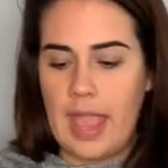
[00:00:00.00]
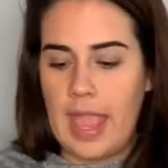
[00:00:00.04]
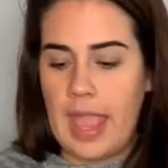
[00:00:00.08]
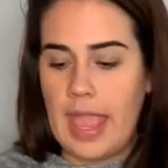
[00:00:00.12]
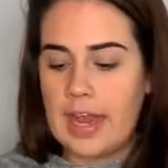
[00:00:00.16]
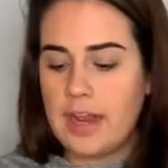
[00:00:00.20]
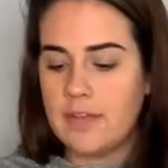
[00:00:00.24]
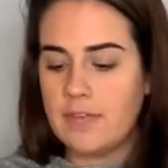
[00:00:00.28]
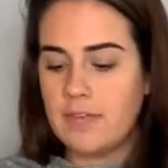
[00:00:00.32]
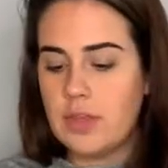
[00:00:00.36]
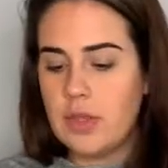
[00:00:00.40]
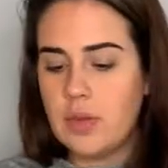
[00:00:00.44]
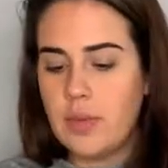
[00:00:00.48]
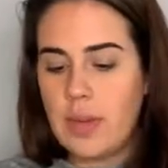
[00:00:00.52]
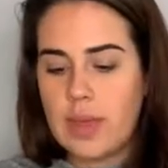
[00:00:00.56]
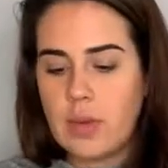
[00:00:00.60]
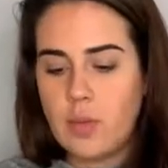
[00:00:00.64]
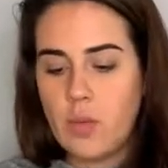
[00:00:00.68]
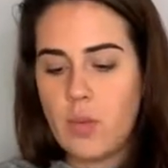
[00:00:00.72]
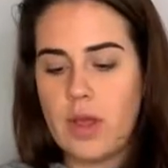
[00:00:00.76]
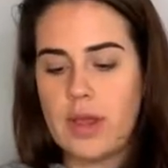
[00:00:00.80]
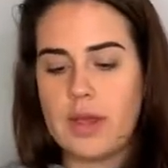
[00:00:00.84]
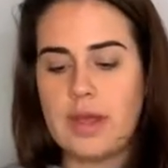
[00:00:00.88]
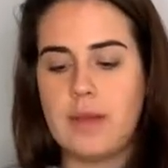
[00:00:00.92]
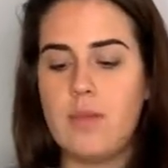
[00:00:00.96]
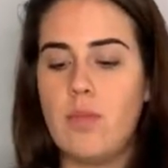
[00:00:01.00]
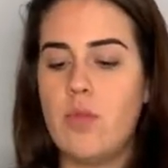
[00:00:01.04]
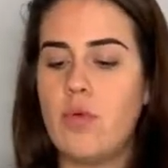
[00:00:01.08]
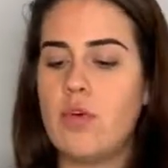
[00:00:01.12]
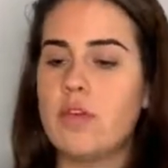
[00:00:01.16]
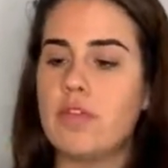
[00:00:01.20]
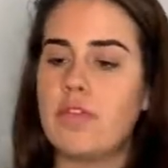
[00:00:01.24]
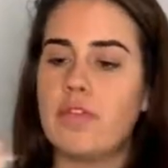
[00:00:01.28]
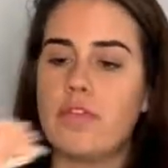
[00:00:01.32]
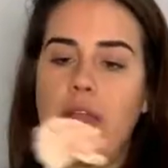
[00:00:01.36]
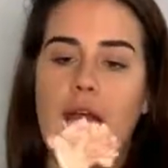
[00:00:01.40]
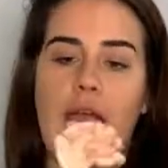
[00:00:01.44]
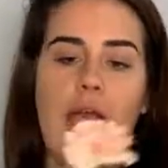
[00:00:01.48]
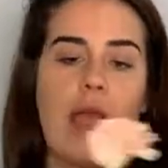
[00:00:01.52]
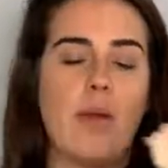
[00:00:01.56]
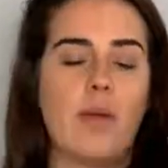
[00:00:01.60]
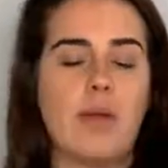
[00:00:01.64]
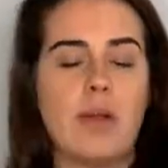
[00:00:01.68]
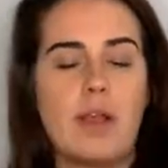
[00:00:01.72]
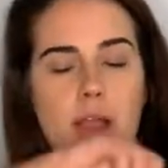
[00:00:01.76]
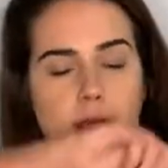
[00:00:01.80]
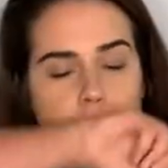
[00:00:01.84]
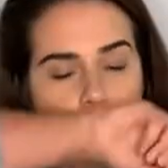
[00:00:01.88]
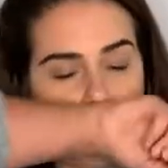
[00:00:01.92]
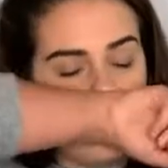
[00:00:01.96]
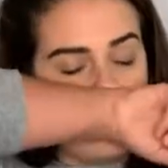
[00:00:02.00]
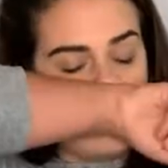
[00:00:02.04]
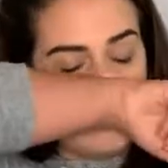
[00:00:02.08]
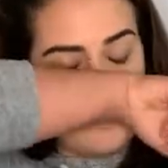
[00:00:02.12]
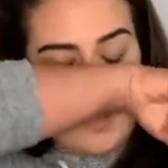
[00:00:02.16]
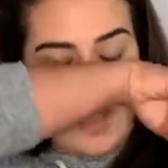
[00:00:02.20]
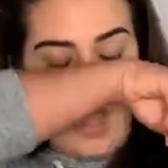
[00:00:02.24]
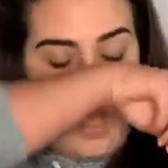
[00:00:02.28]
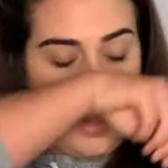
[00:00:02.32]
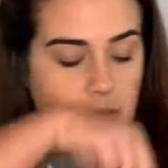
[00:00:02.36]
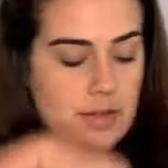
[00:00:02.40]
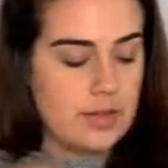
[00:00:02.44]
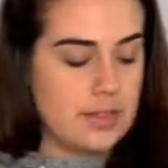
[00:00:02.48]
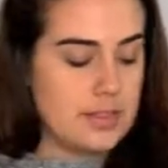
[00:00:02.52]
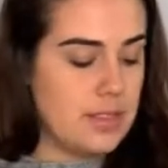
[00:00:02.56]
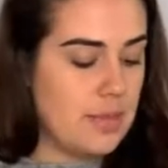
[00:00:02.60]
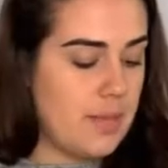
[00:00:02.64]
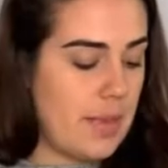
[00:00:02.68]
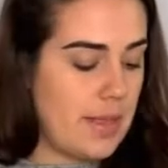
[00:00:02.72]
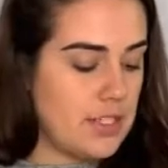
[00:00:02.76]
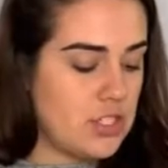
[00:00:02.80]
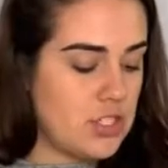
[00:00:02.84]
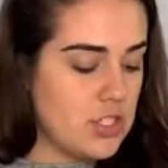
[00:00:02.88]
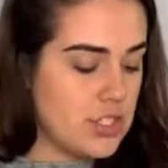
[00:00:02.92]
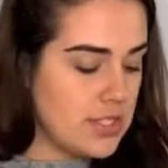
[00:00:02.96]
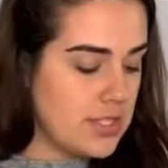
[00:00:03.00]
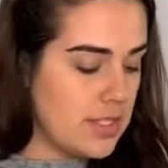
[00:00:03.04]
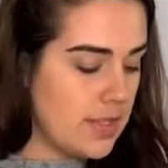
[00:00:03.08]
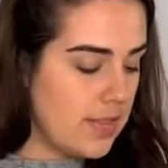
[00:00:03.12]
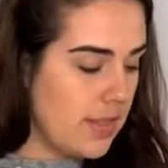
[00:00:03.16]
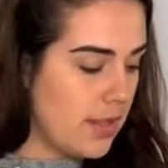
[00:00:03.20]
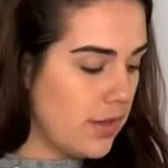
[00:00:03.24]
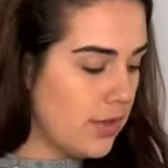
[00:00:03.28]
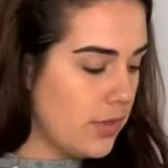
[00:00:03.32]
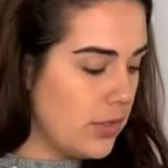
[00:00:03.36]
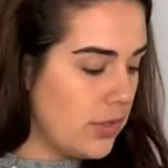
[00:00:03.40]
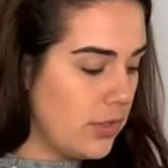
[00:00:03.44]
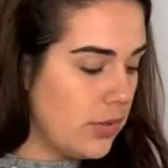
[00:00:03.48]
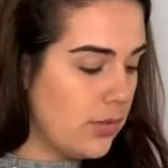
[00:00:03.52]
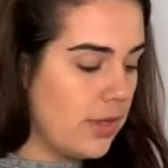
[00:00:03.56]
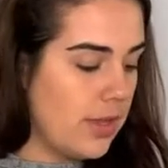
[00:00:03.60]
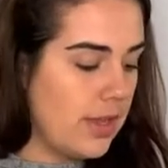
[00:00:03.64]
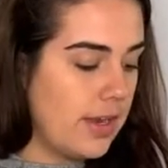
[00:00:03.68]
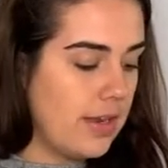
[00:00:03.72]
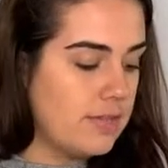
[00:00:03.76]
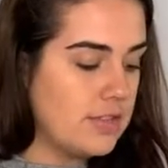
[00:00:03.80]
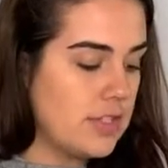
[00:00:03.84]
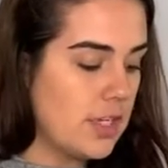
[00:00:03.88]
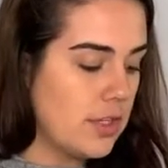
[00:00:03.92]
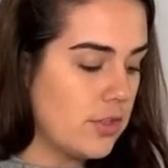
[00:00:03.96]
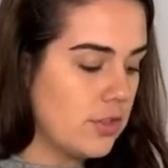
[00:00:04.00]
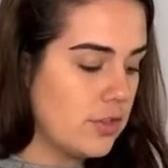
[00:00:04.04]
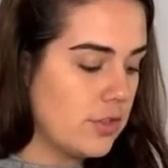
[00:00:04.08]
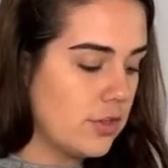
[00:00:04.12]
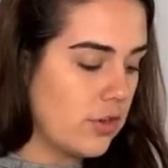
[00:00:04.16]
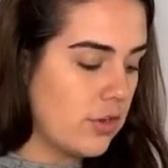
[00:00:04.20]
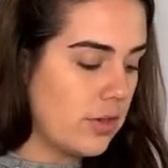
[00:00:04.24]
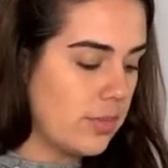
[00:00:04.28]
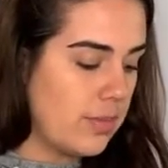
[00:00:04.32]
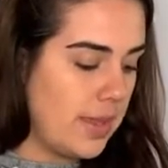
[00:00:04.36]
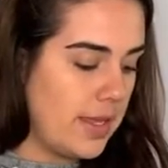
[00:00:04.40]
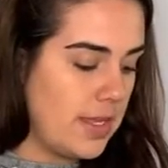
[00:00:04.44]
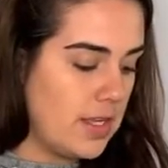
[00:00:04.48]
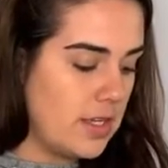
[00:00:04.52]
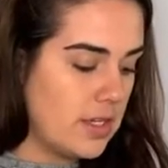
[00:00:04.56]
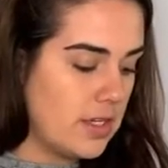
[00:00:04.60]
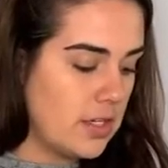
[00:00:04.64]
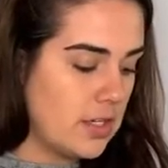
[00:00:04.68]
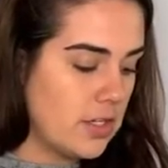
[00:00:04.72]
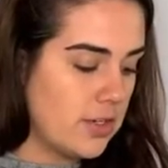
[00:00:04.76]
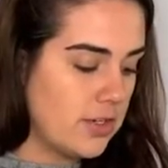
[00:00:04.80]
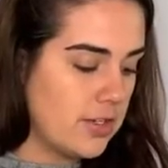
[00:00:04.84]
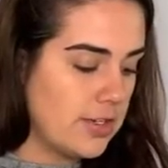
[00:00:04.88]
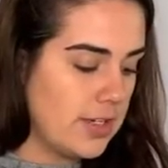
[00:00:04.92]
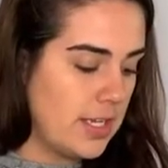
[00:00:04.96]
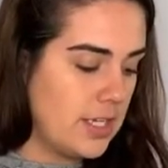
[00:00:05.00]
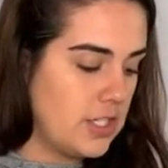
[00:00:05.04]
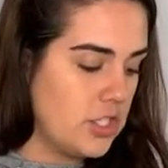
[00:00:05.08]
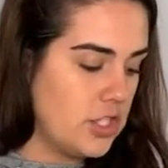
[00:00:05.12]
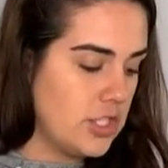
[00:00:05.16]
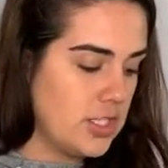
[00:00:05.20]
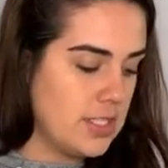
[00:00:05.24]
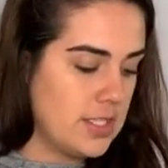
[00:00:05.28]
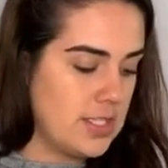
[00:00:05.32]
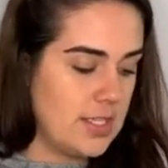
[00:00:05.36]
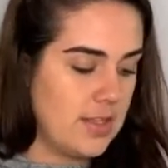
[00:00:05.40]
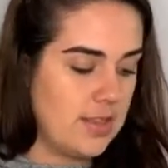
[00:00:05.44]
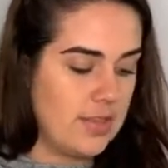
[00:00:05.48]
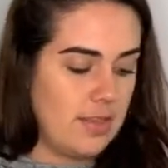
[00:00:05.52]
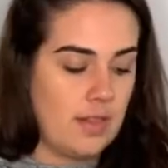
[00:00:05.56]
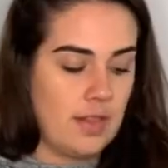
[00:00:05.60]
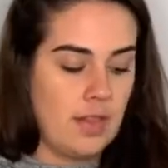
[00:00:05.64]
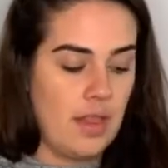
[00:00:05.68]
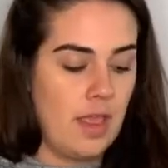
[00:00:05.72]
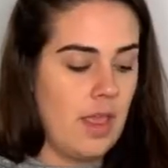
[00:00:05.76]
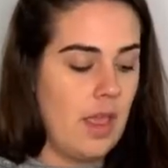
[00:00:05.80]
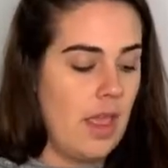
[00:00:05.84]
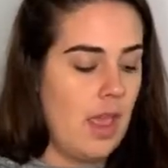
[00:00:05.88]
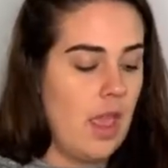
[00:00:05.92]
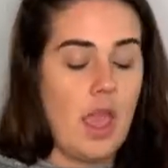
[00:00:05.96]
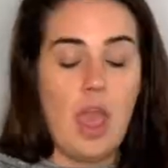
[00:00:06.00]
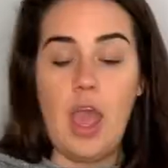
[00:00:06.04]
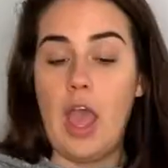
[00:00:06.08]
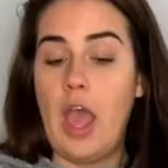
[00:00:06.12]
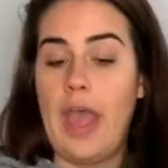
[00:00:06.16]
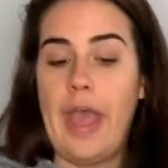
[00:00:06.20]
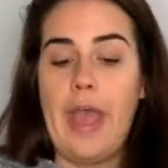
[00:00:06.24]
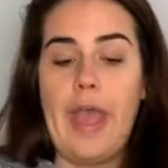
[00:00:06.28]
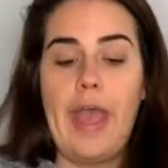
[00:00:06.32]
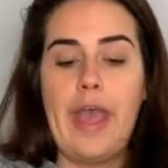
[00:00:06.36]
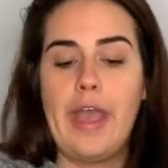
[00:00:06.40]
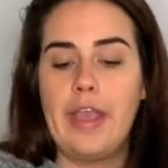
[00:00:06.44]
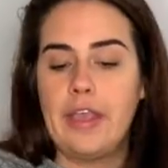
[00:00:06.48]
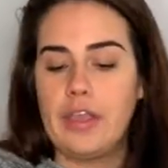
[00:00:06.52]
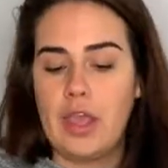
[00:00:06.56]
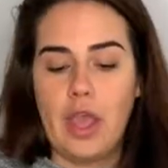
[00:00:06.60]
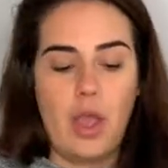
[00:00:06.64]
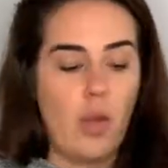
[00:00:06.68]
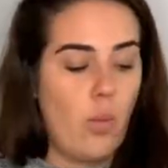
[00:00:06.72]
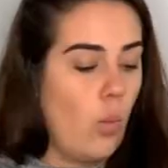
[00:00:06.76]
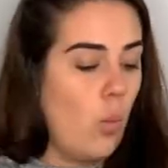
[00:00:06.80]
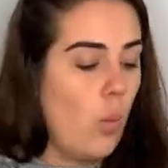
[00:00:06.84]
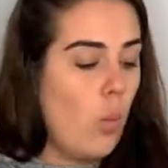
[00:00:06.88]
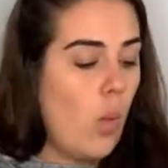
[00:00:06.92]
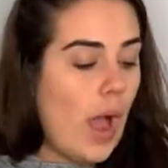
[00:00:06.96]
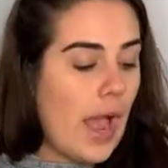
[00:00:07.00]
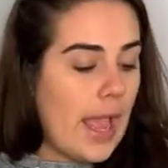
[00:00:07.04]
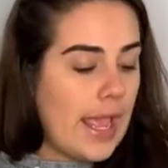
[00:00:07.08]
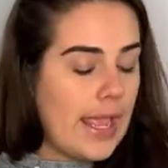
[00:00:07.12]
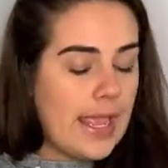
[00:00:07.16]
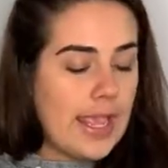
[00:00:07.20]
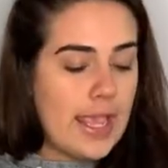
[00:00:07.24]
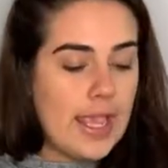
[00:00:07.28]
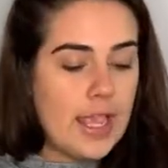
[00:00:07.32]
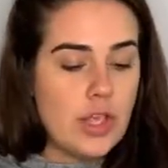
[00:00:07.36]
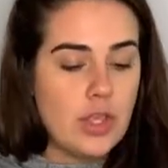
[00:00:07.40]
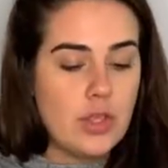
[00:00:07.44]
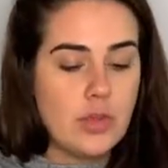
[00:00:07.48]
And if you had wanted more flower color dimensions in there, you could have done your carnations in a white.